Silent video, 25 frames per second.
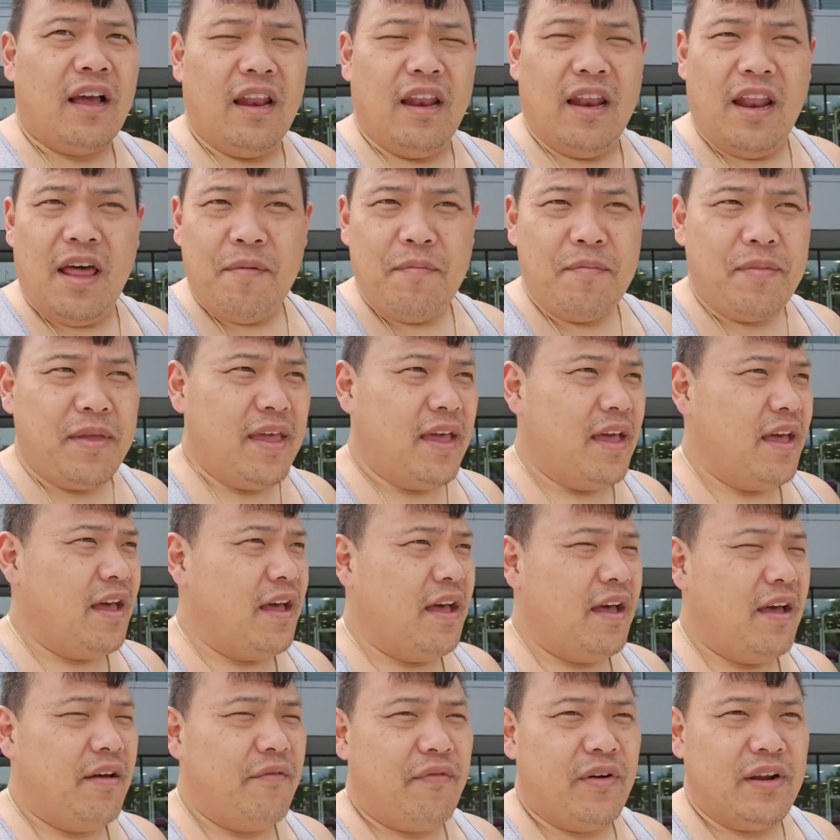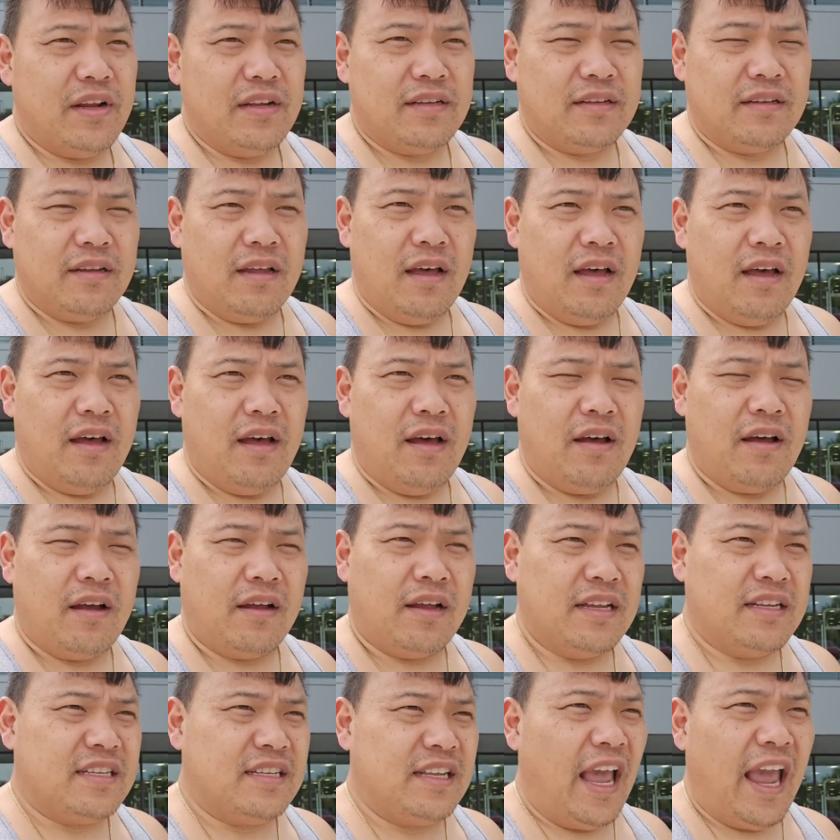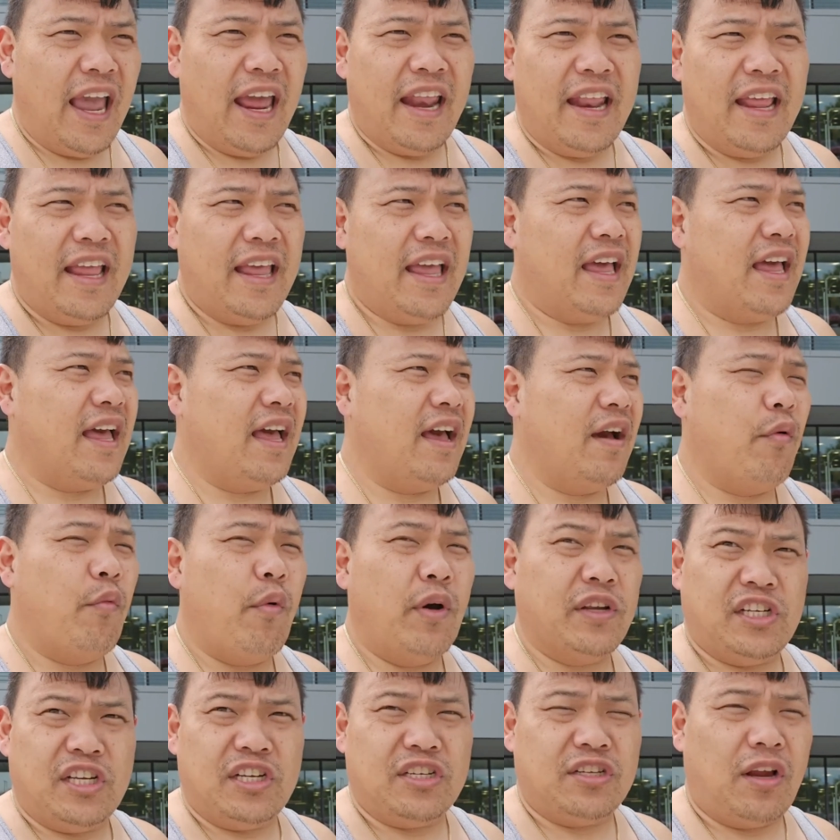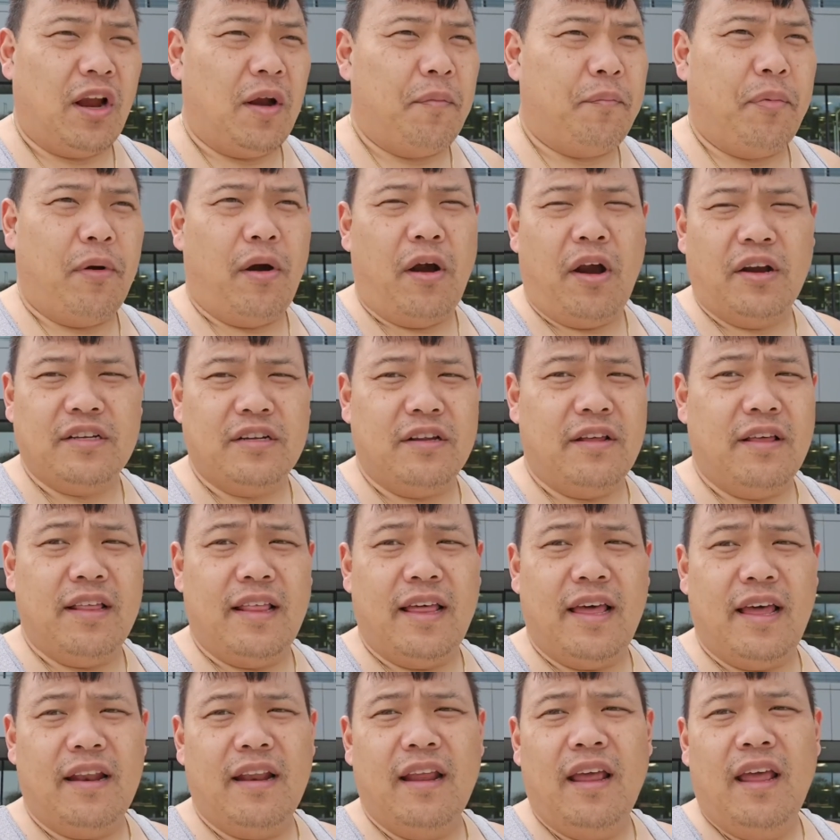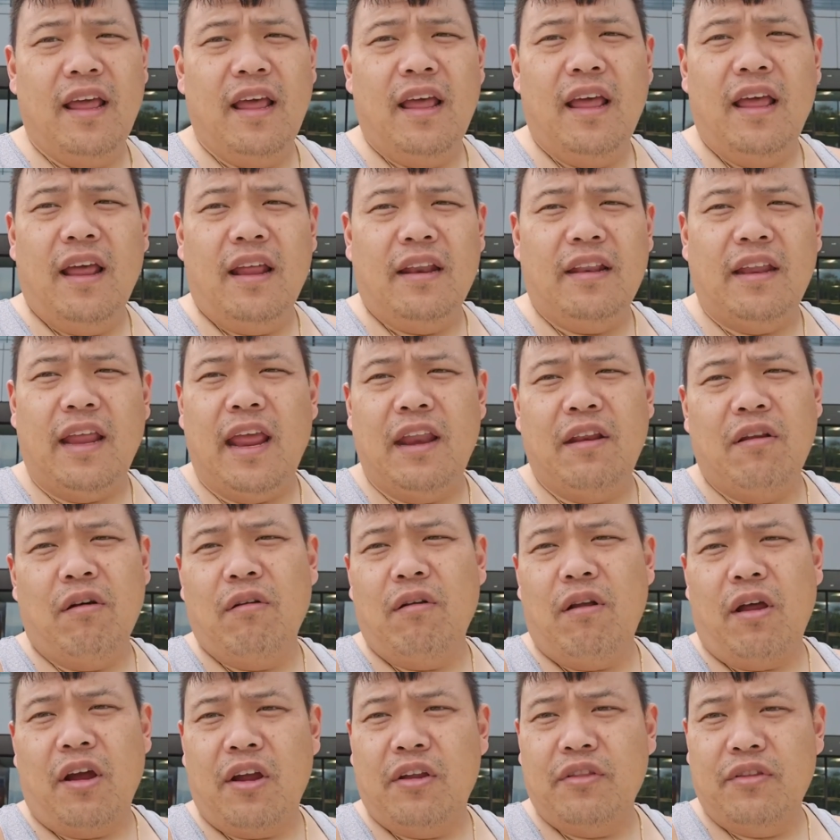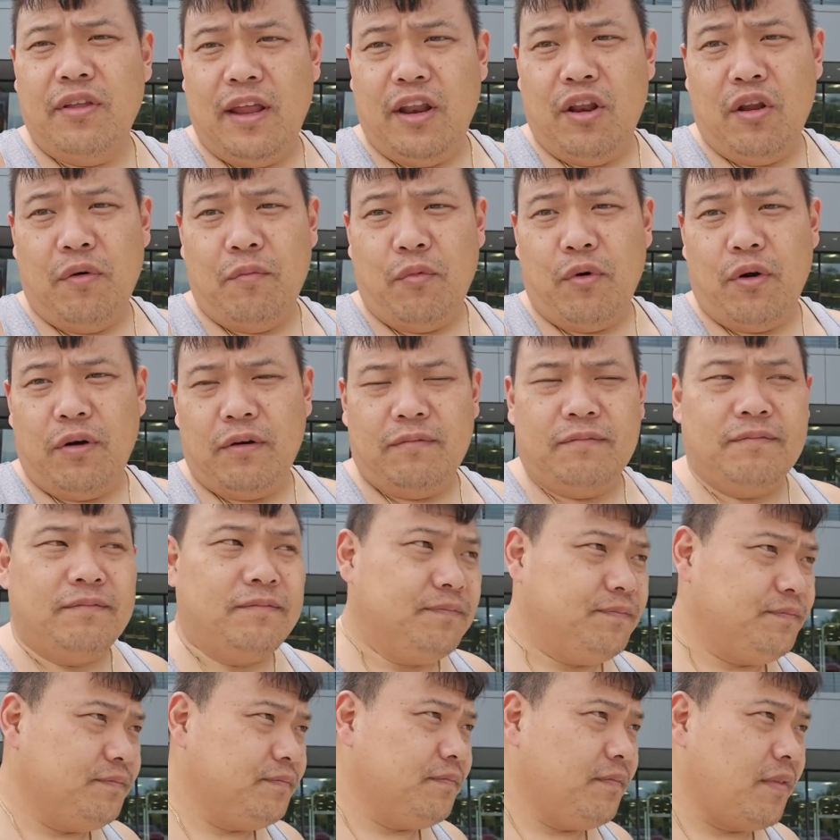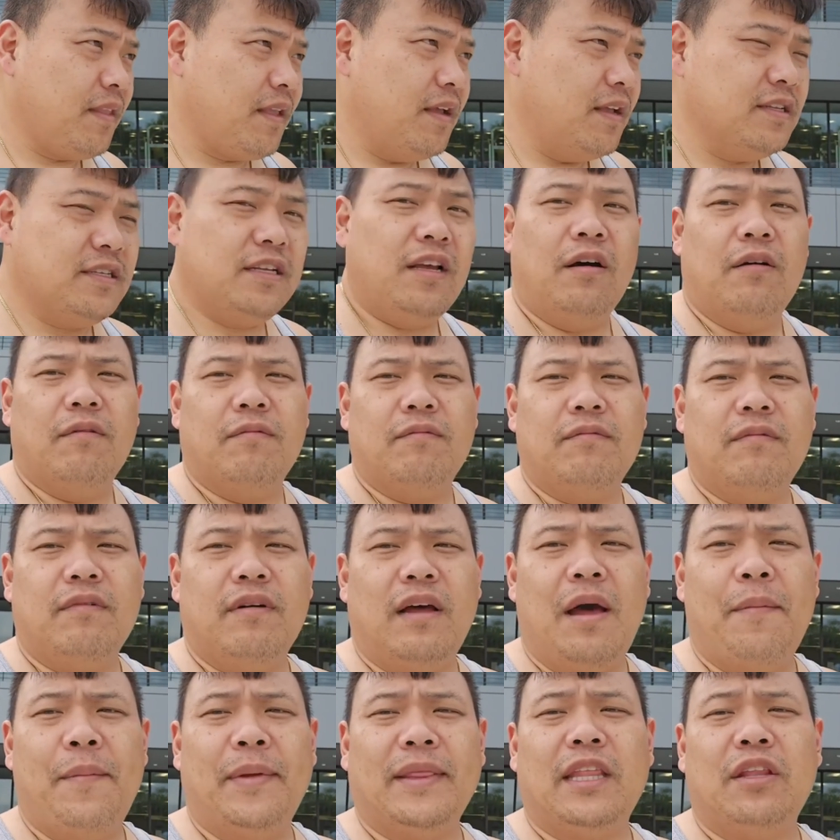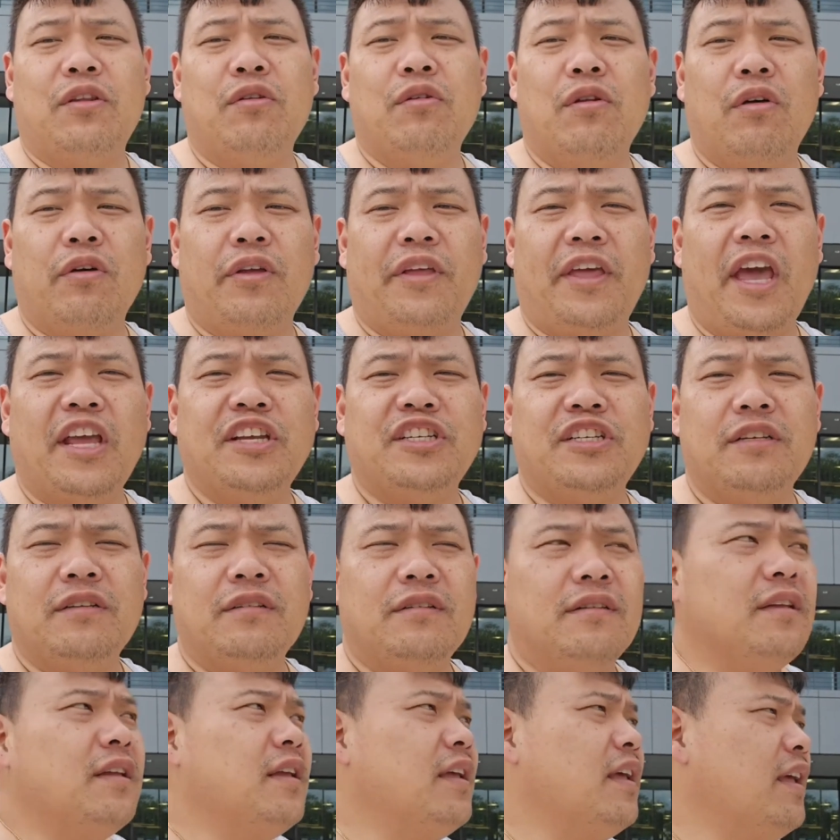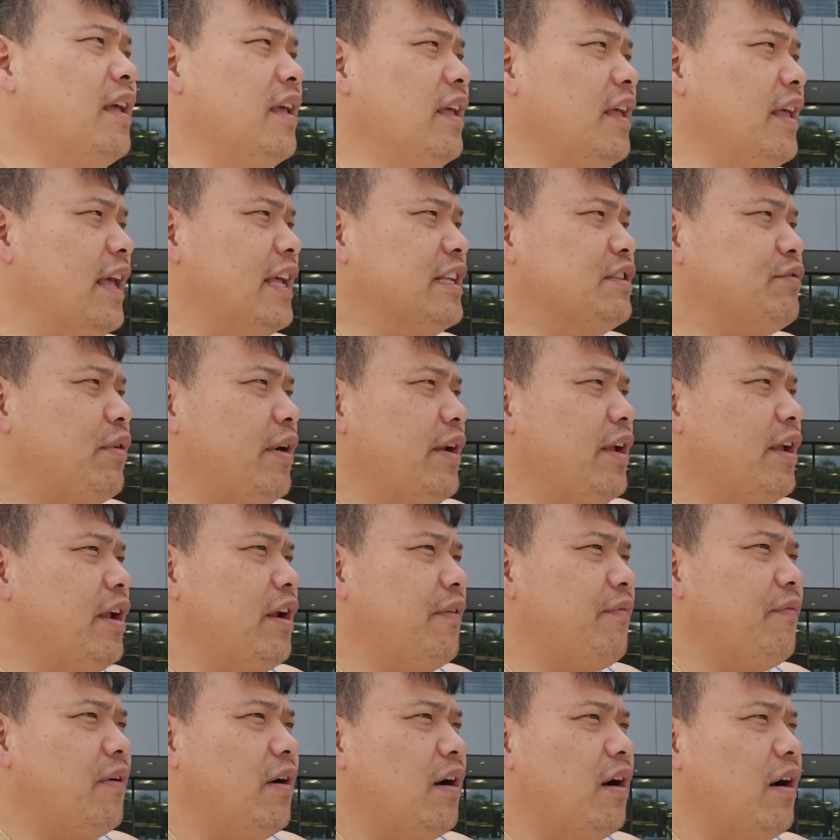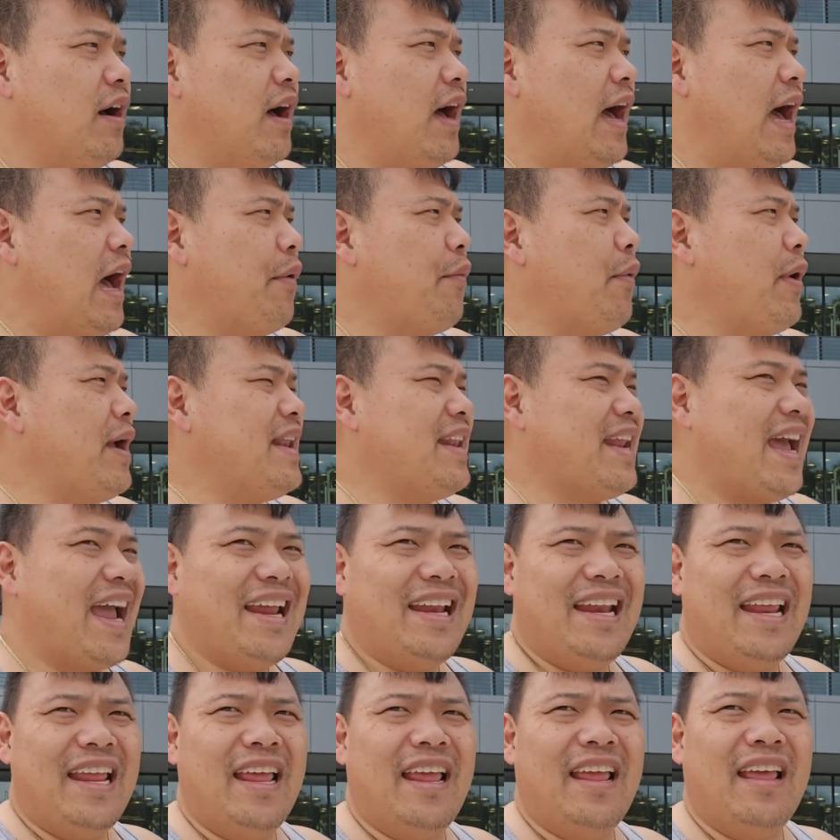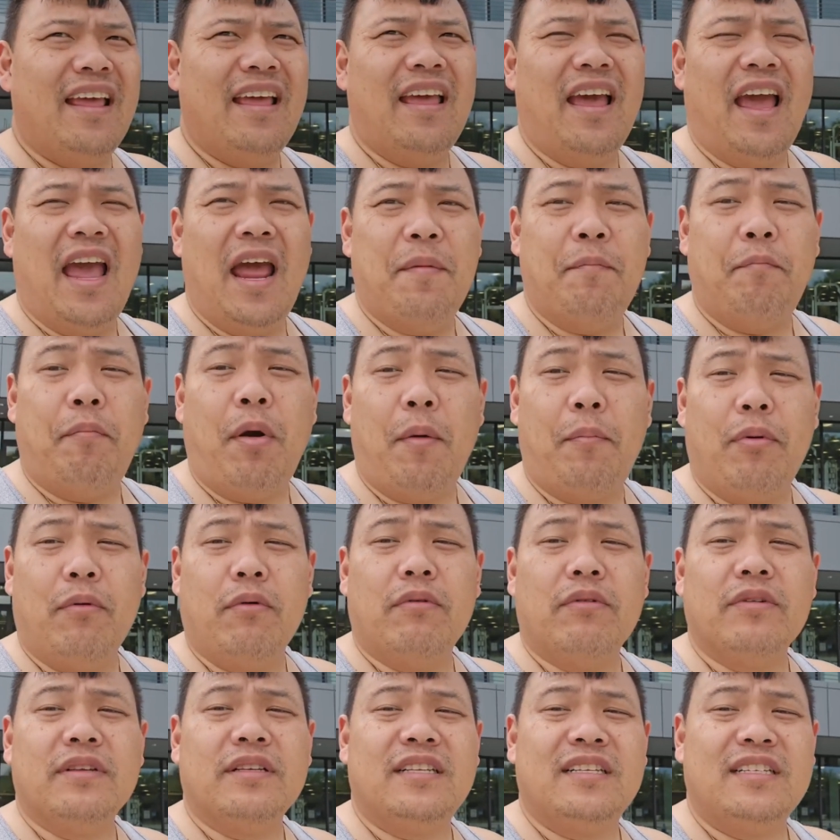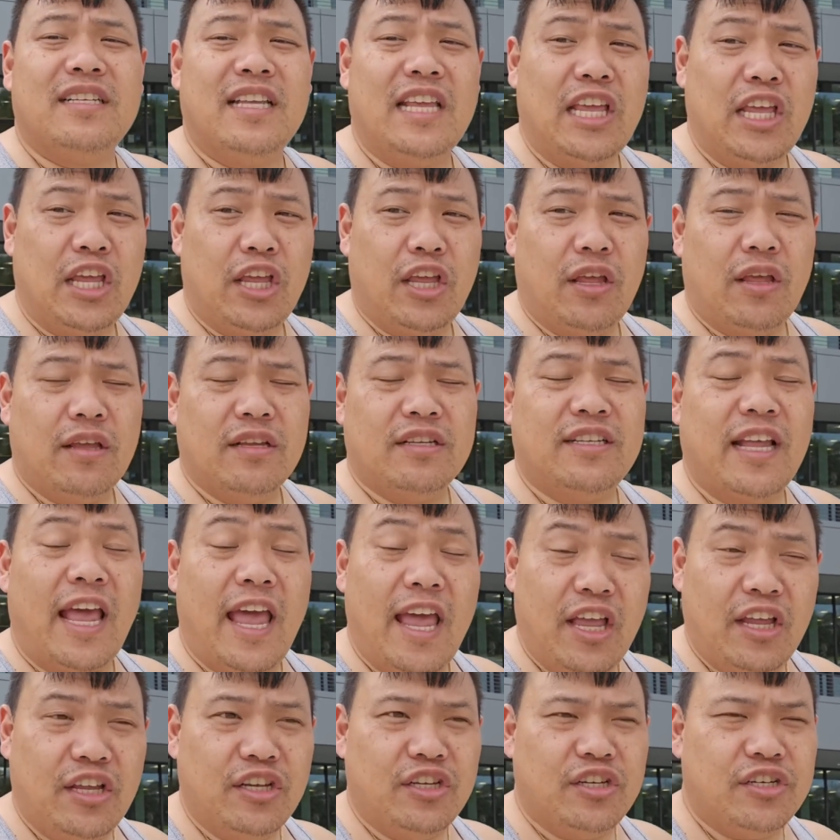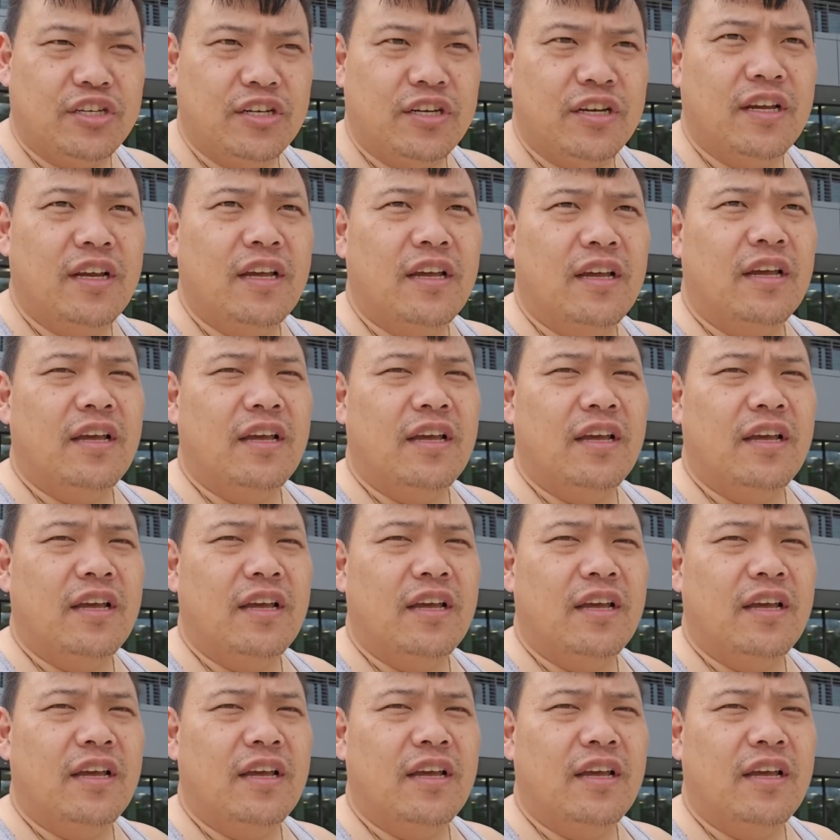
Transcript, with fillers: Columbia, uh, Cascadia, Western Star Parts, and all that. They're no longer that no more. So I'm at the new location. It's right here for Highway 90 and Purple Sea Sage.